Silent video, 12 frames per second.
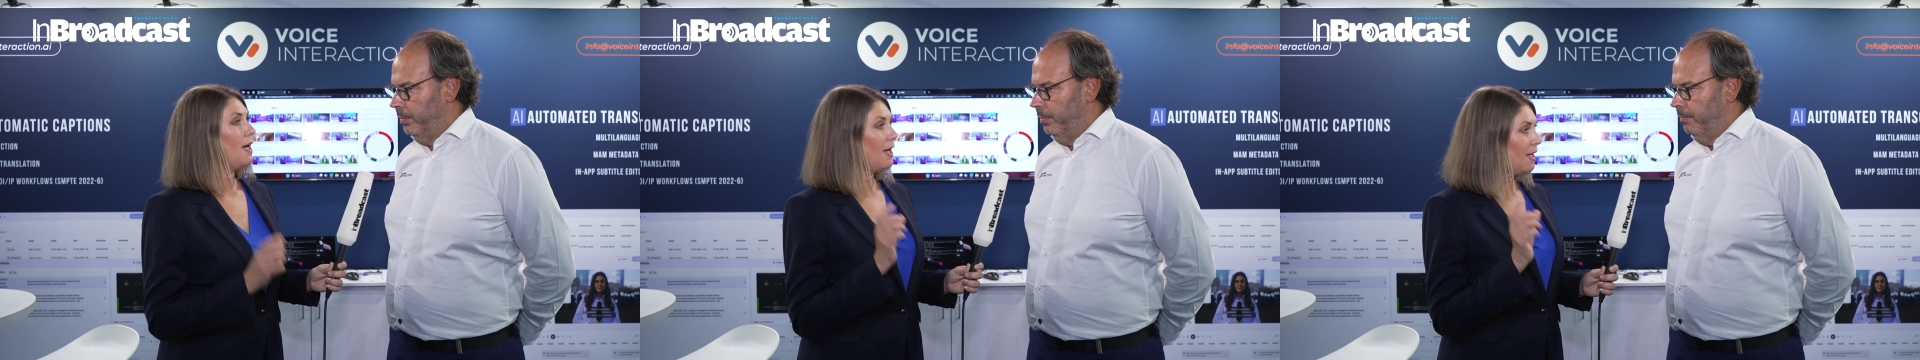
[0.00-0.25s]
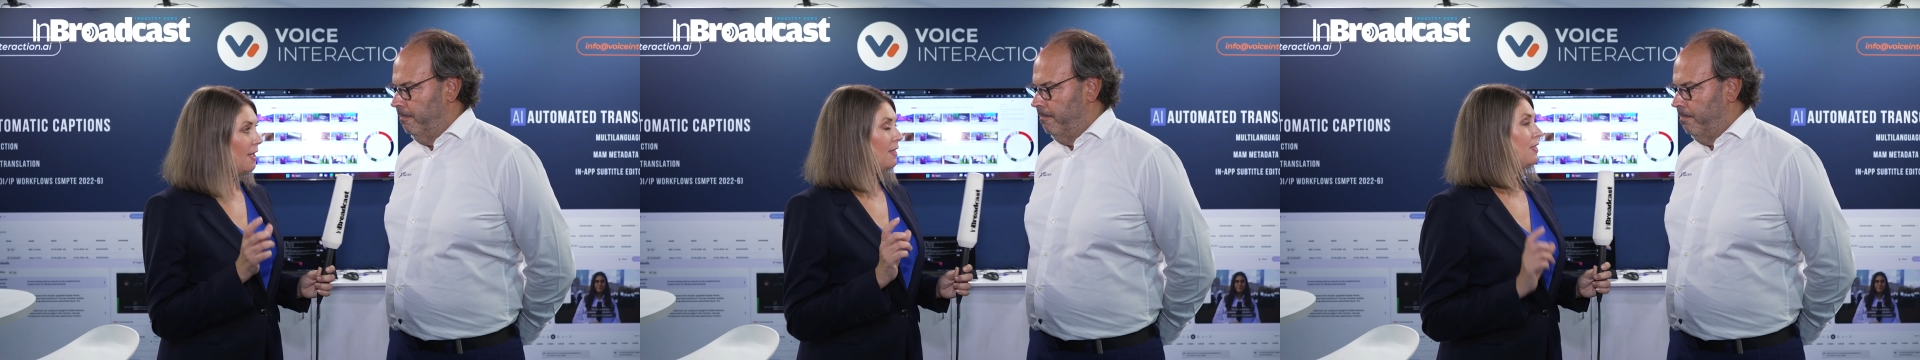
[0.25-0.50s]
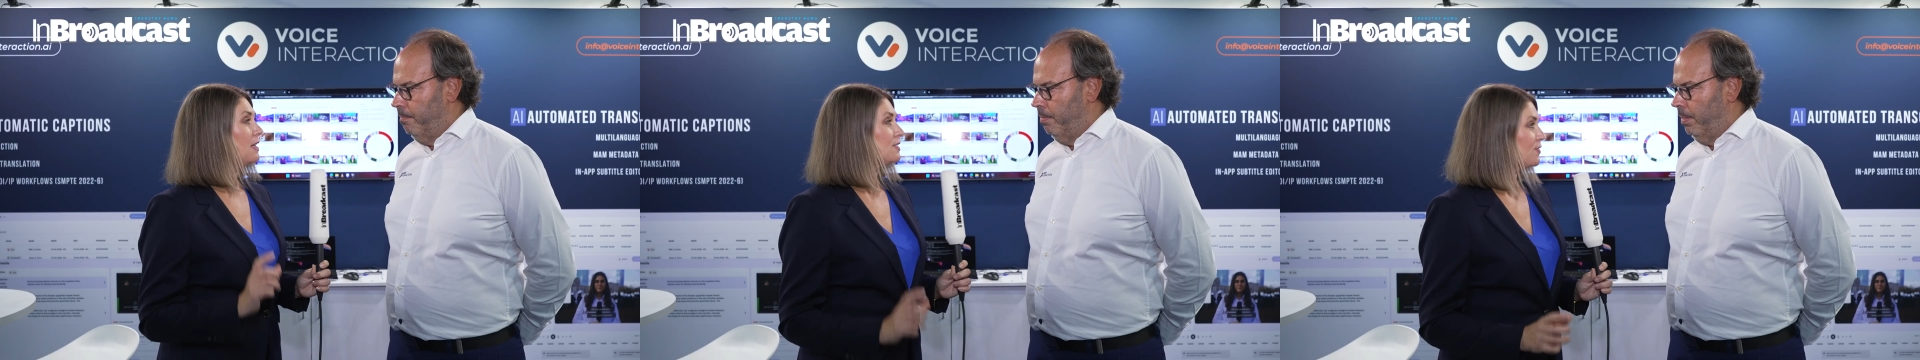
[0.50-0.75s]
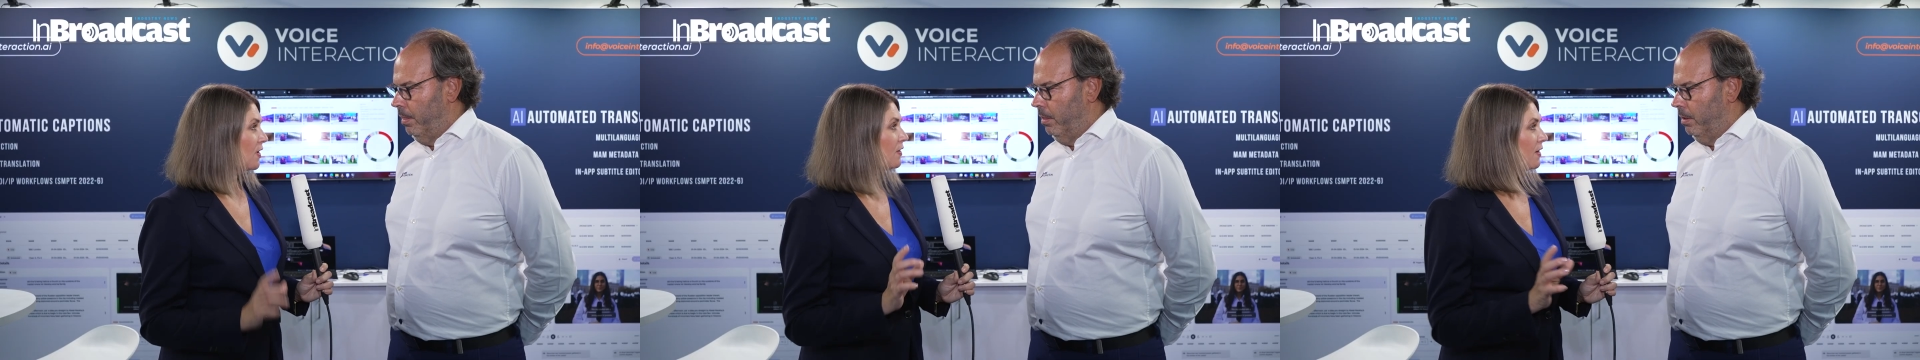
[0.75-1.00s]
Speaker 1: Ah,
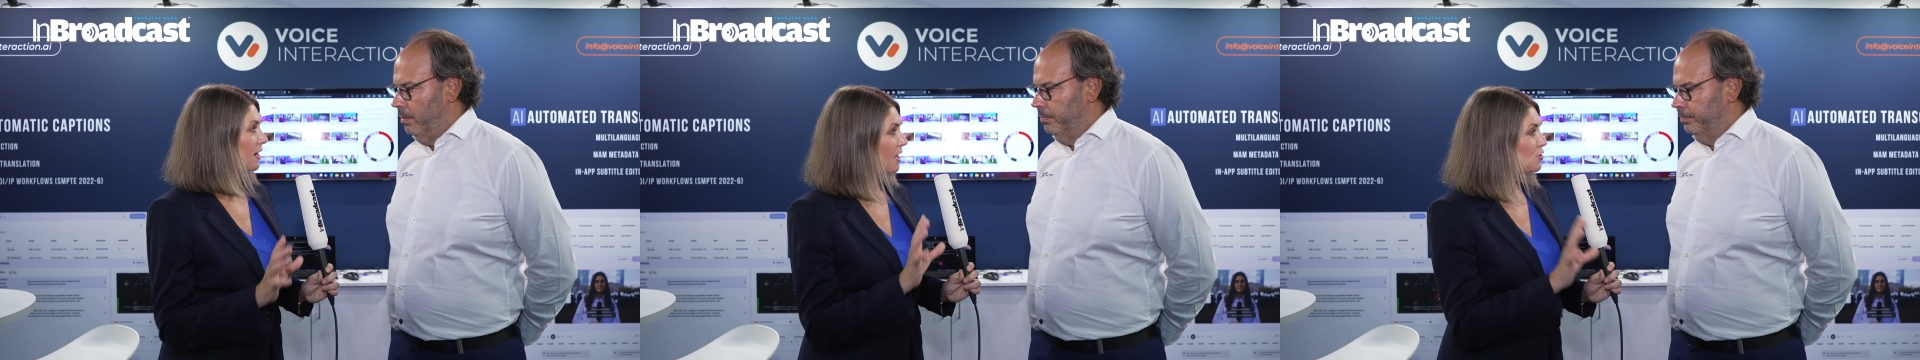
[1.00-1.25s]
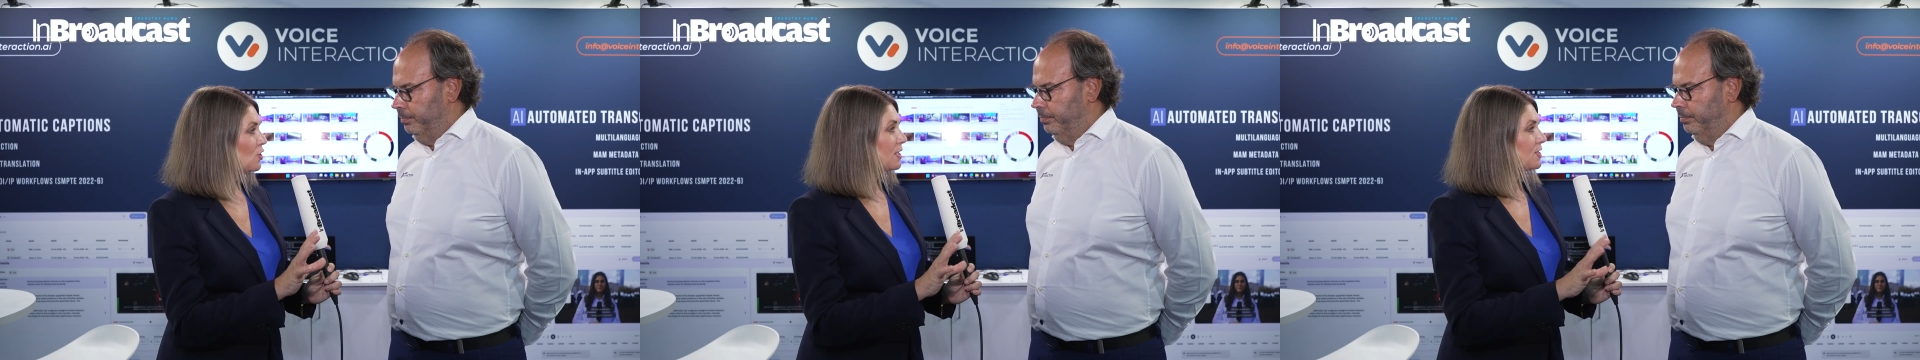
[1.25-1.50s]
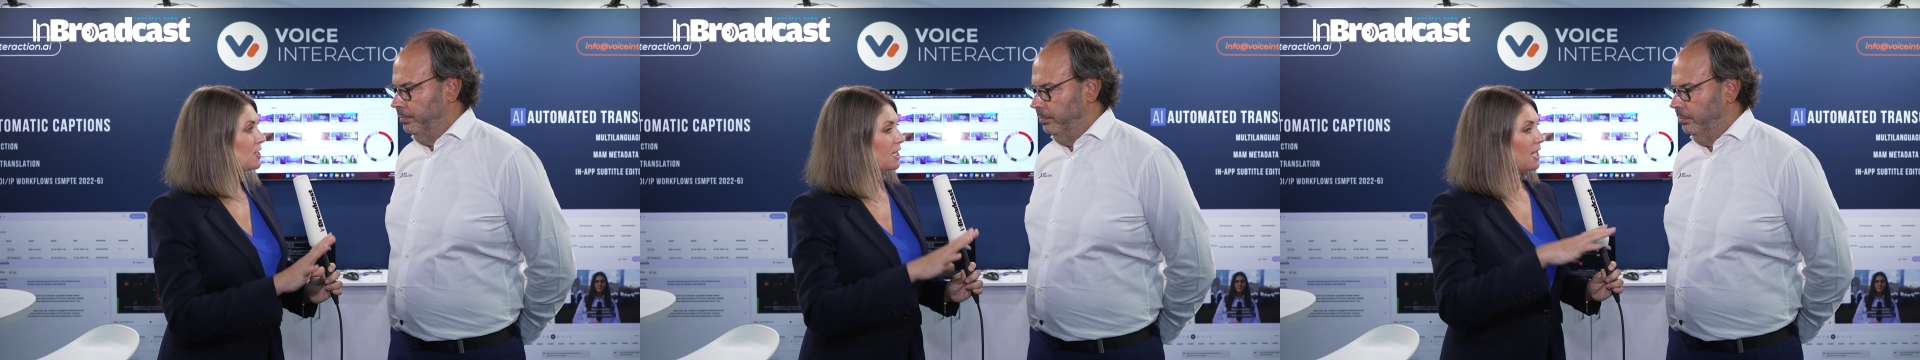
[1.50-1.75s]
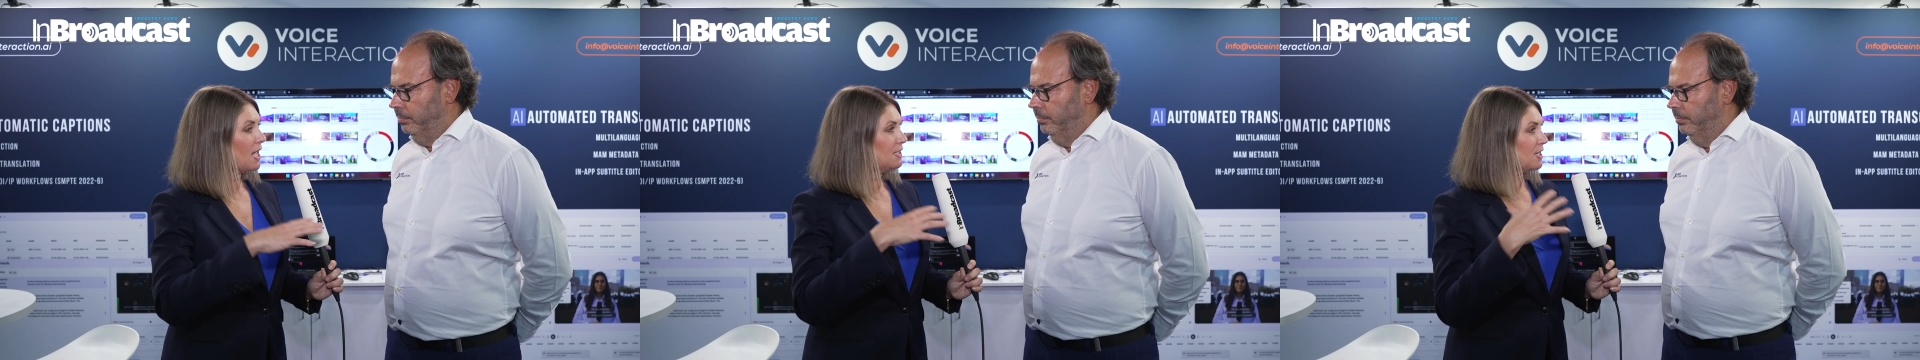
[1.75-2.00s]
that's very, very
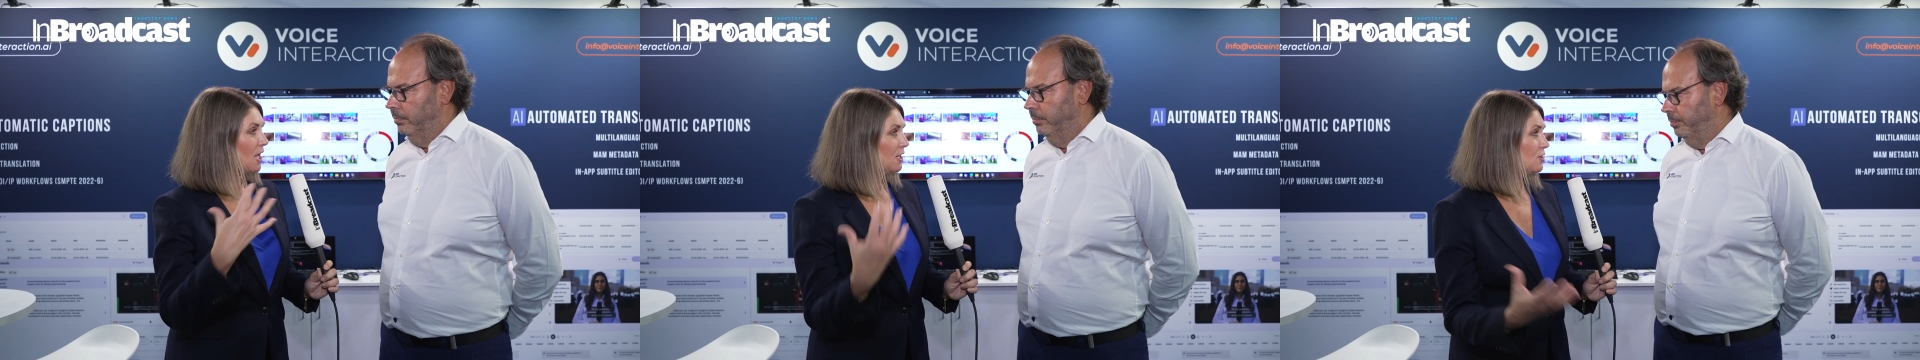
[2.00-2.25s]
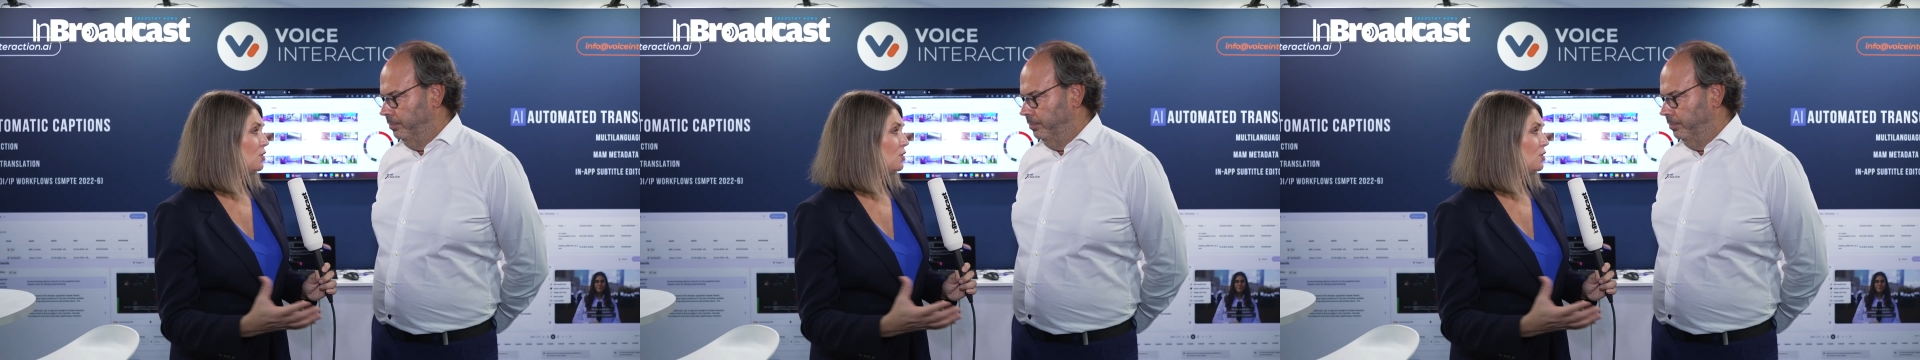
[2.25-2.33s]
interesting. And, and